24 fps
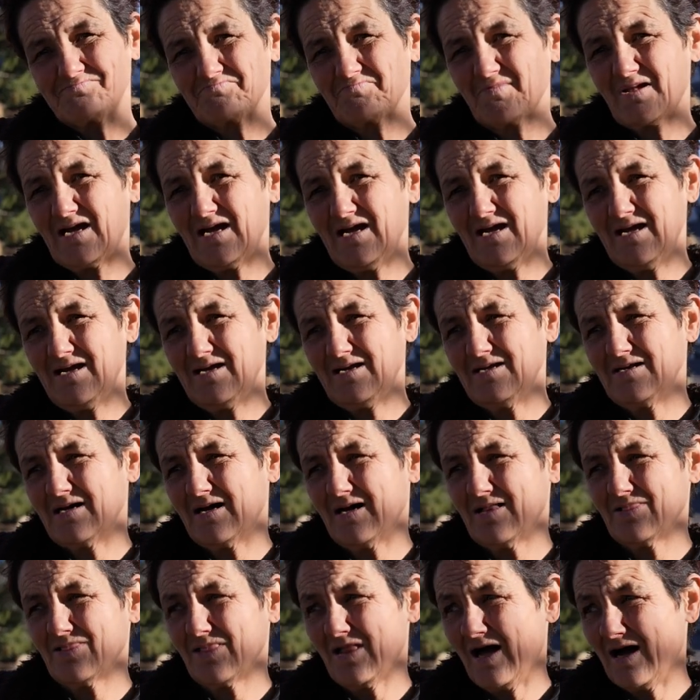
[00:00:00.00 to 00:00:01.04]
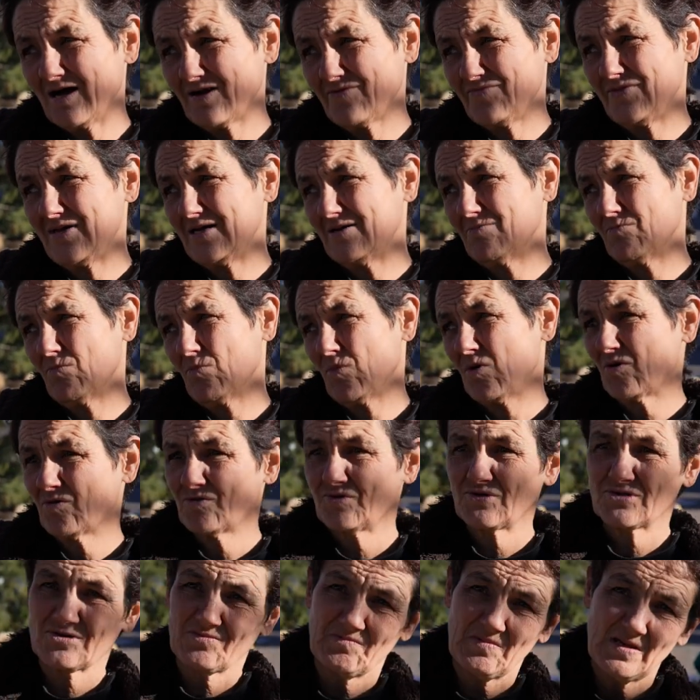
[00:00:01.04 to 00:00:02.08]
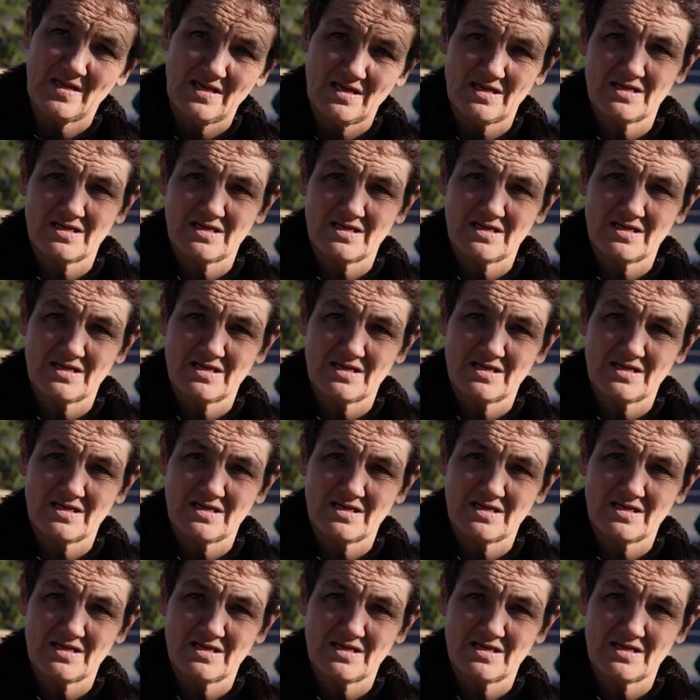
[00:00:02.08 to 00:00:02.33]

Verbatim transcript: Okay, a lot of them want to be